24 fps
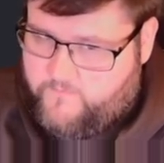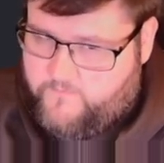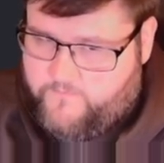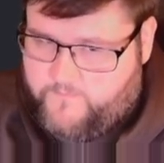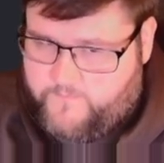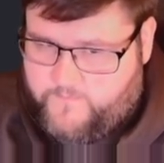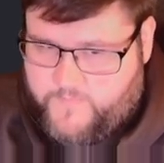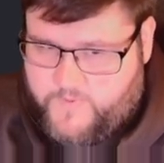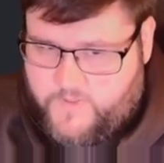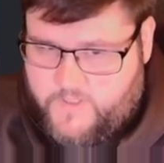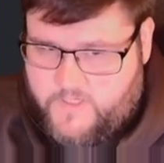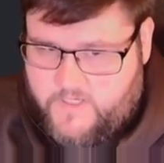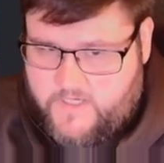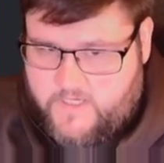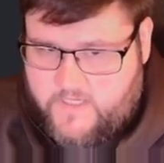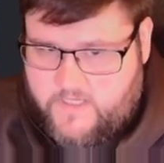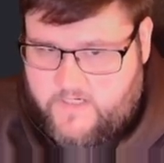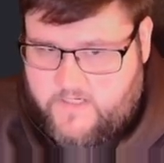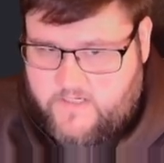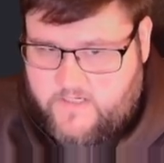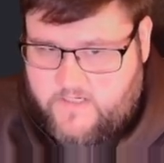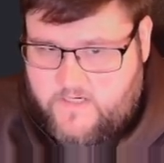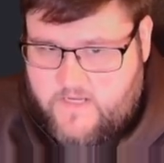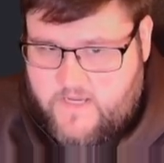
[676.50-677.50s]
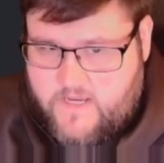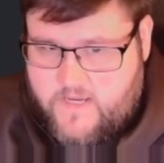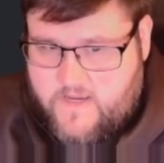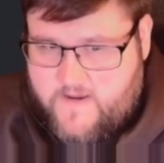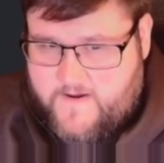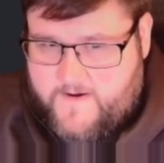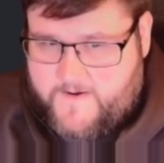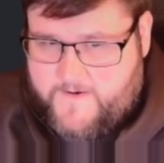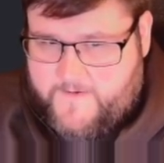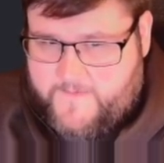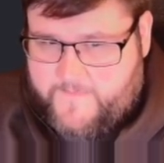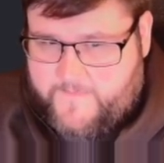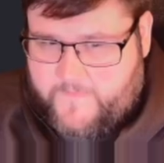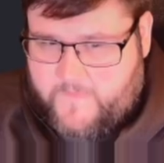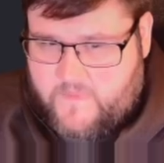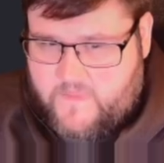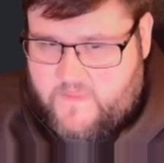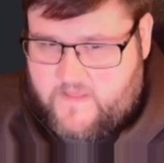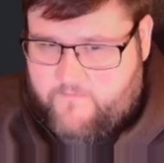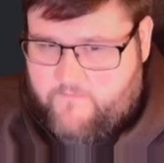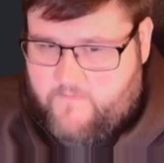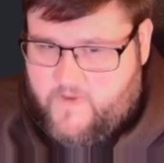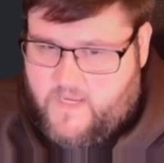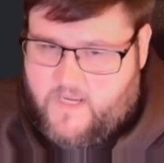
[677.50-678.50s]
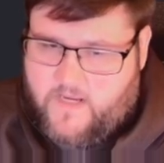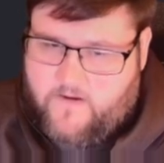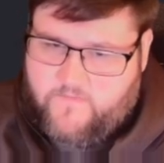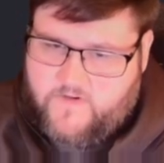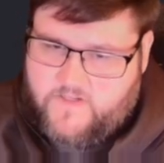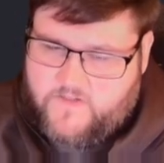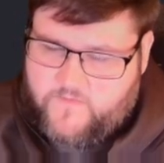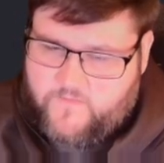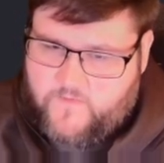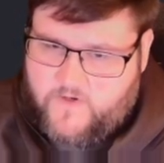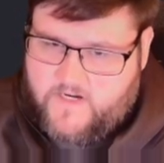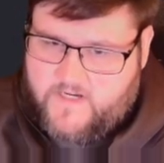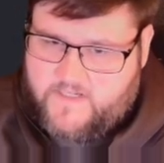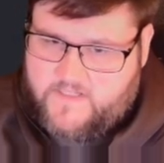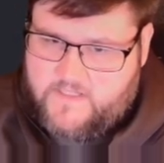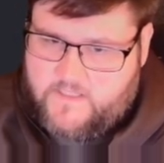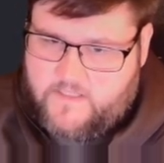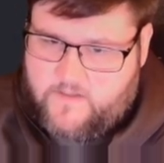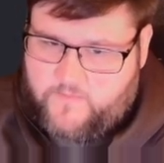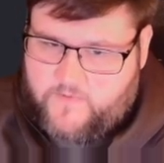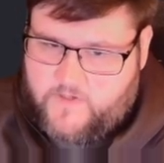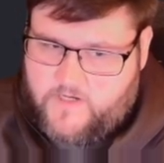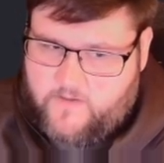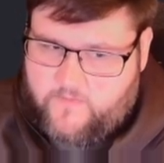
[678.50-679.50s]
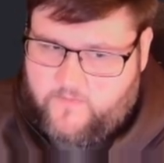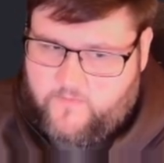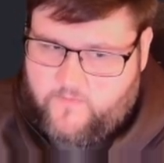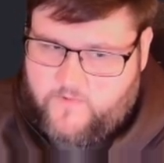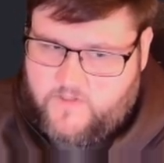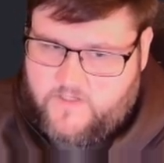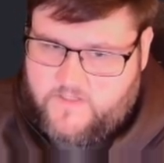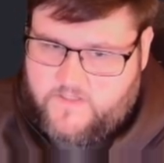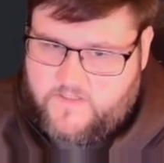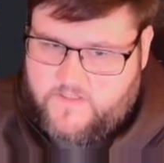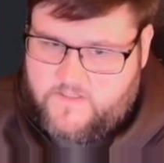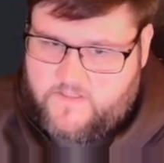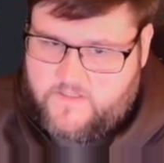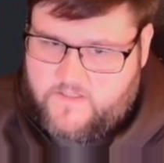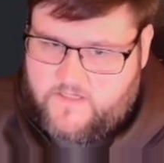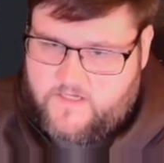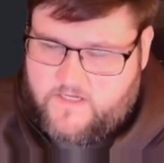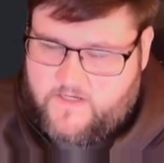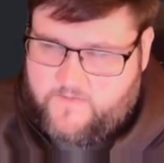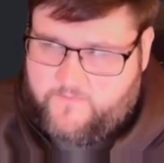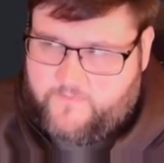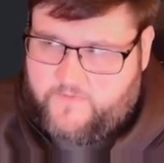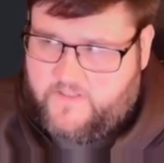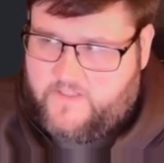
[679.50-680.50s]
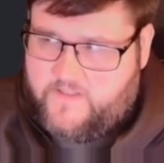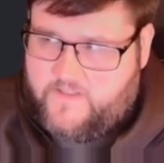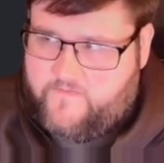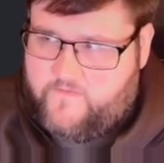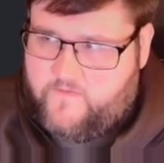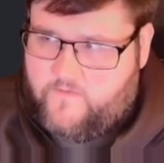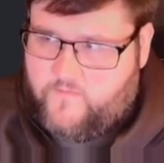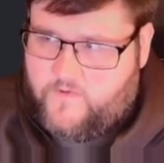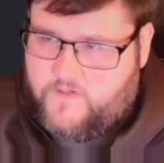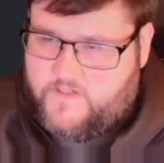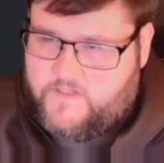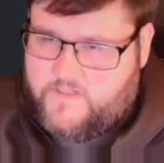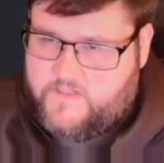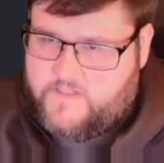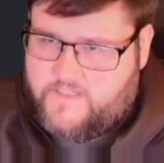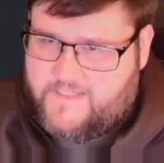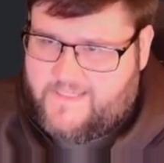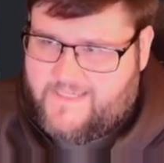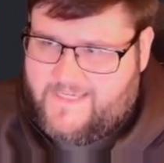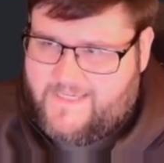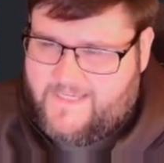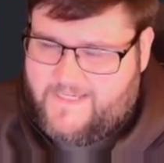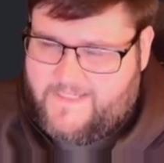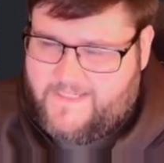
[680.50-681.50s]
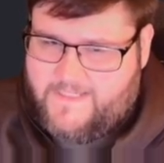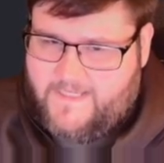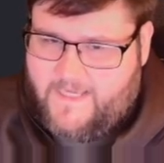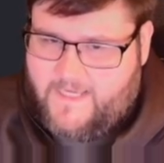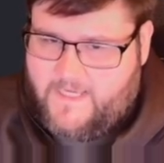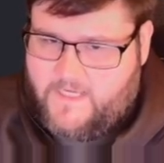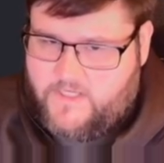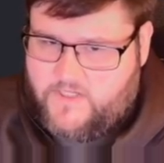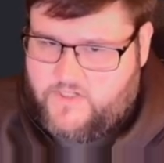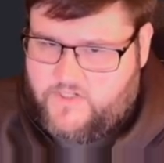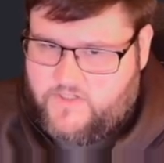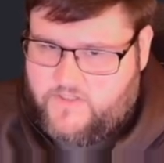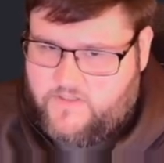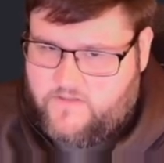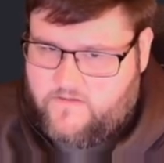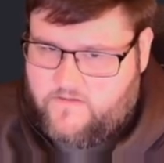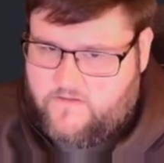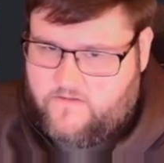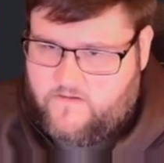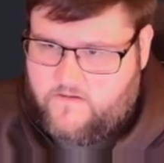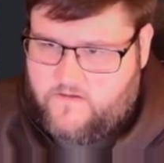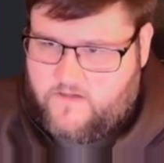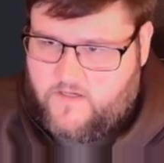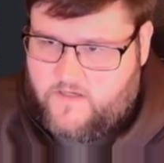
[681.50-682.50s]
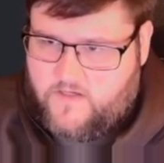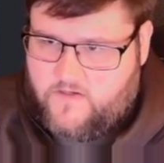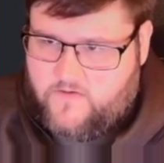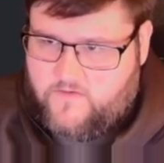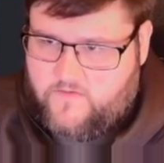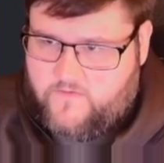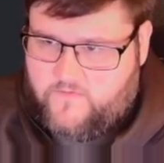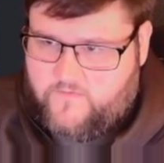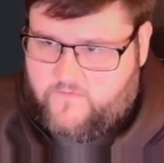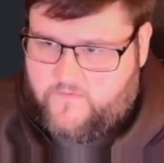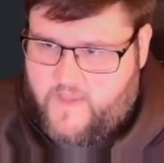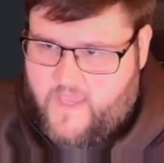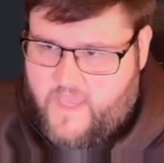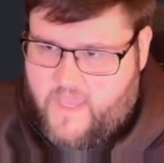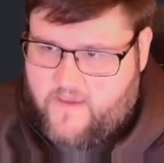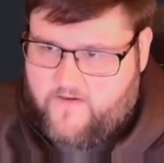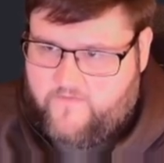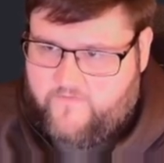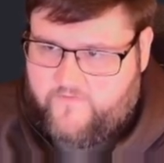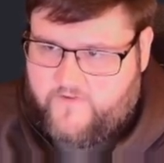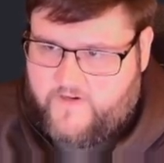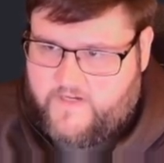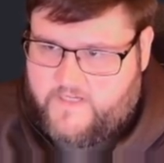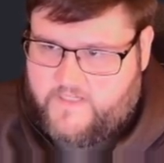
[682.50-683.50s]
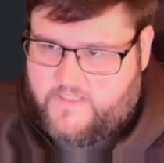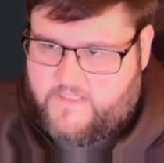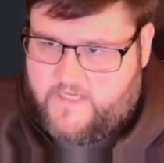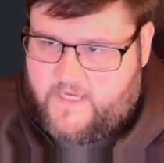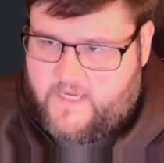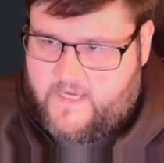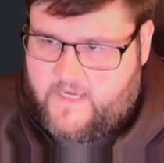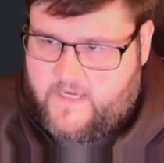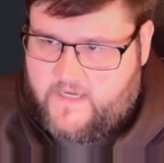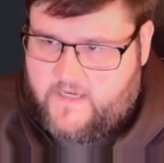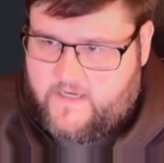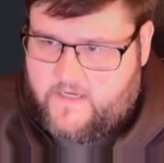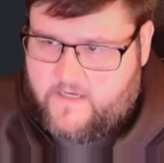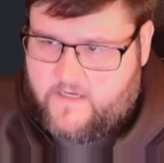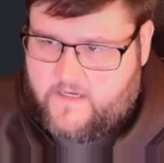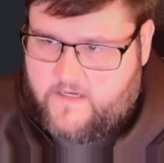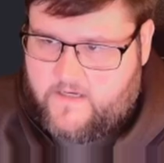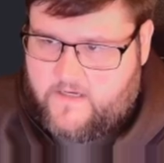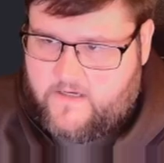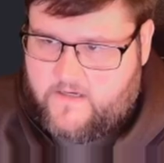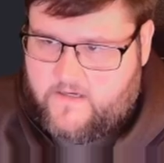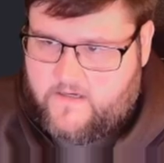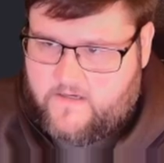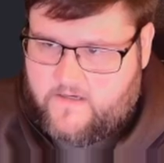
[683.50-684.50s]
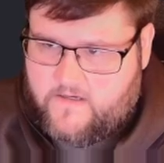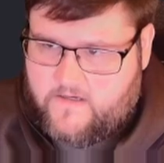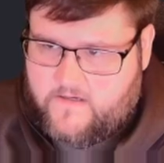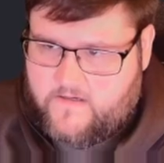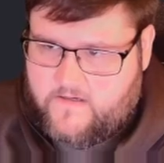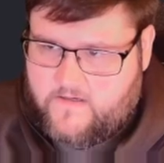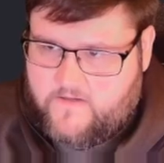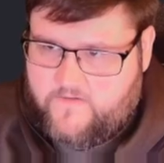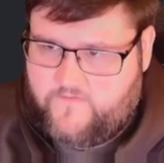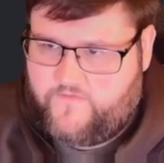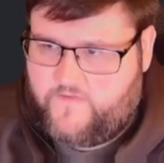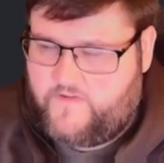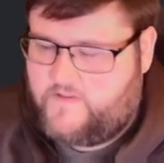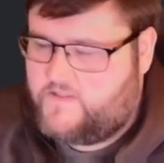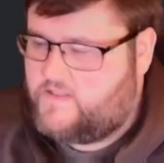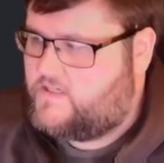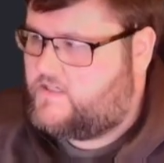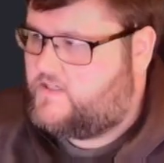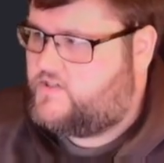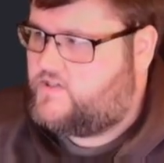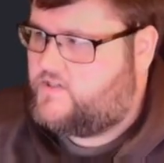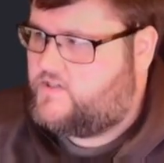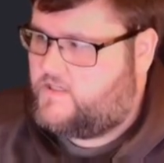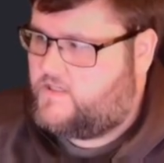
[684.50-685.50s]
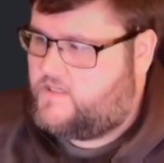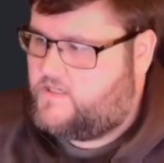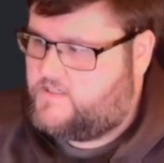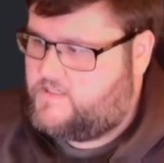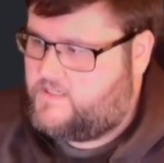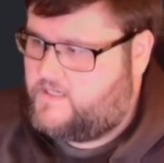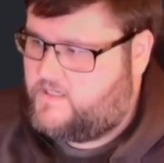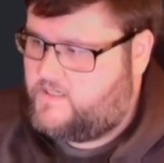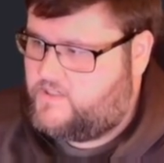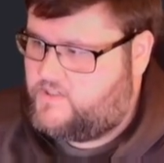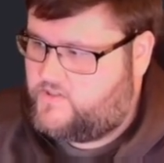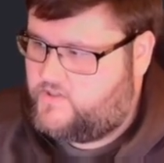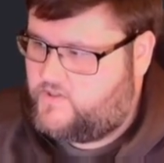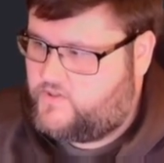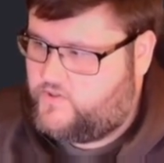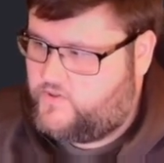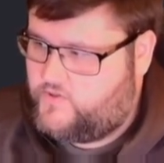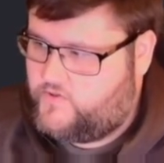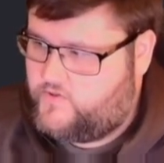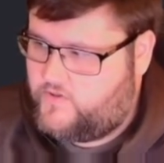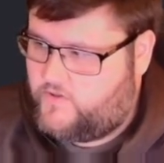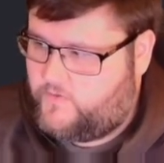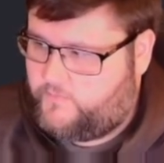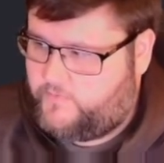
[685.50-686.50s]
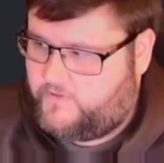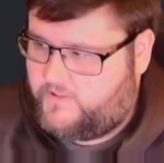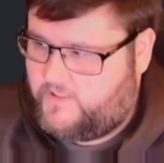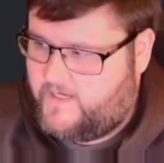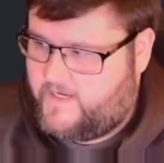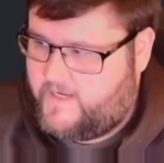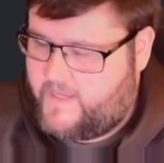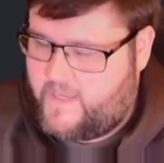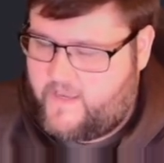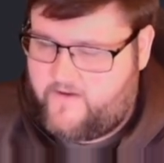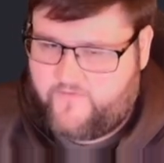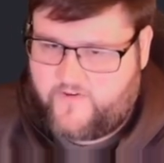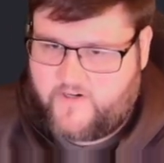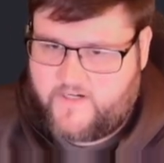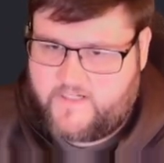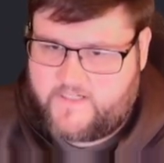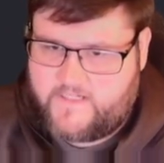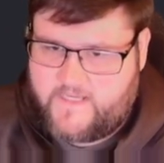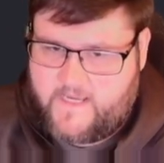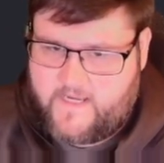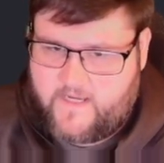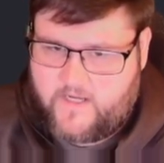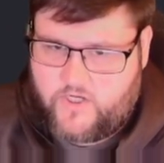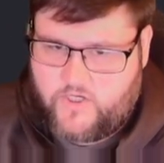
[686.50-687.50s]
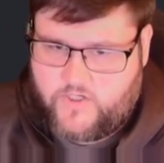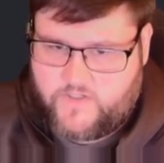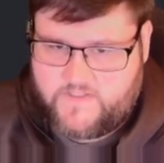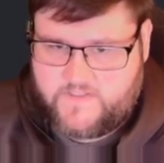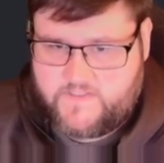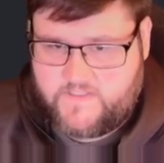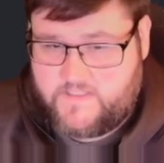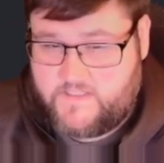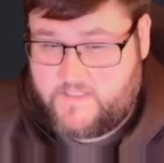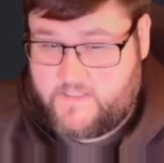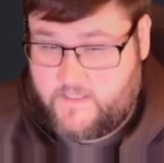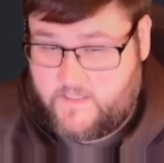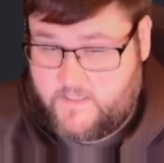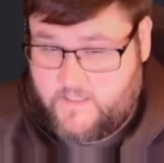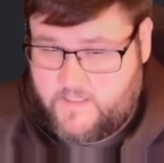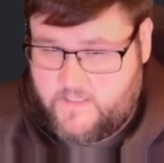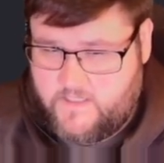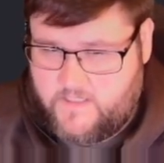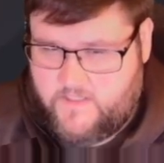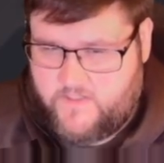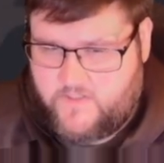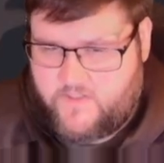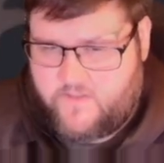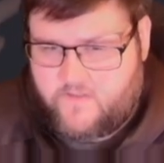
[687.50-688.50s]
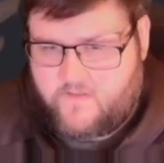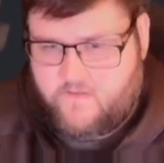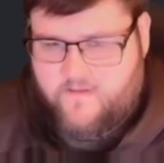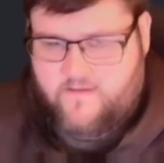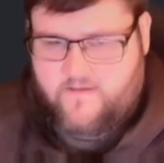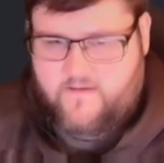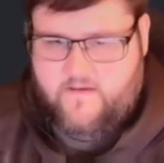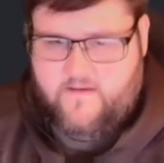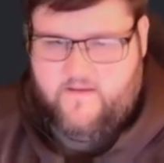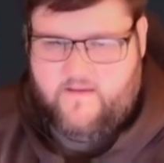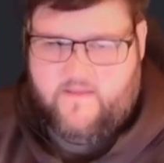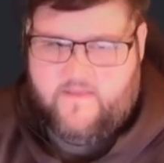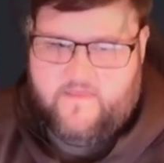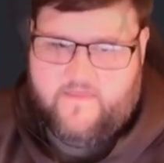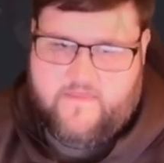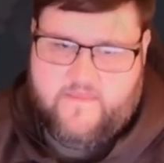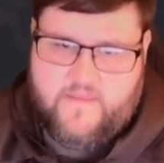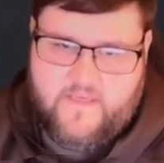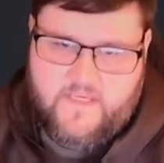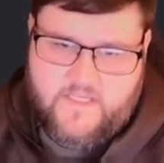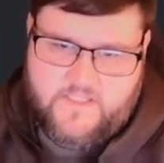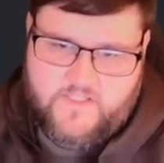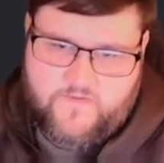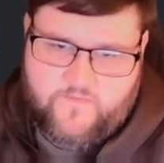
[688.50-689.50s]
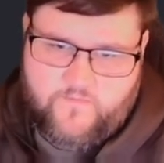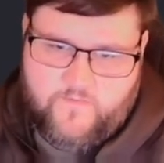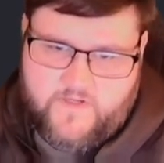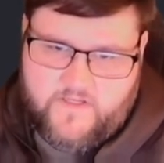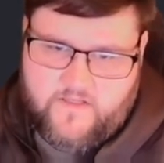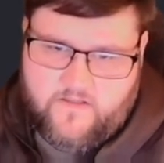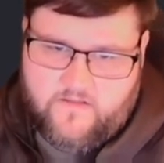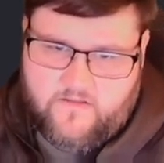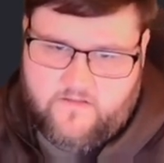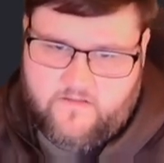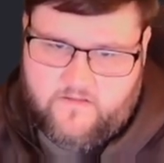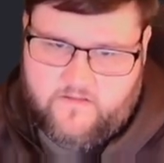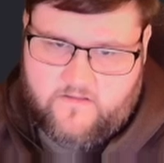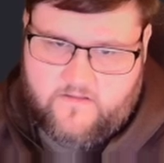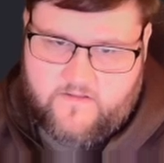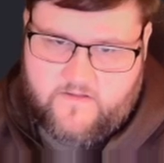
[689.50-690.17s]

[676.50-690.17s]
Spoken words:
But the maimed is where I see the problem was. I believe it was contagion of every attack. In 5th edition, contagion could apply every attack, cause the stun condition. This will...